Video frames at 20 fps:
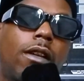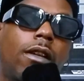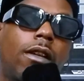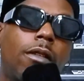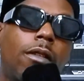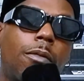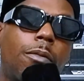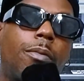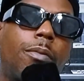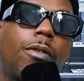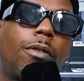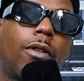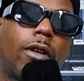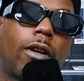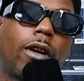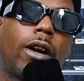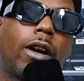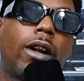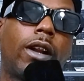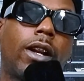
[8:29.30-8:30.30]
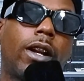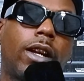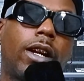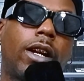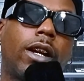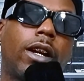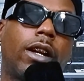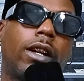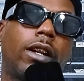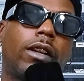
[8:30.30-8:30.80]
part
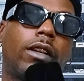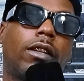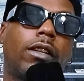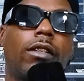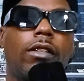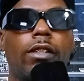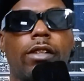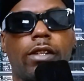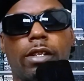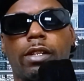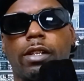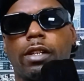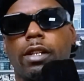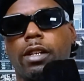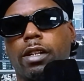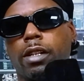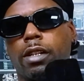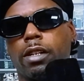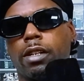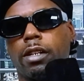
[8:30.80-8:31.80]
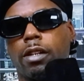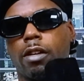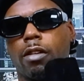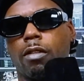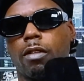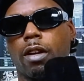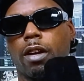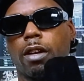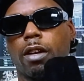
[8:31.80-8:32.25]
and yeah, okay.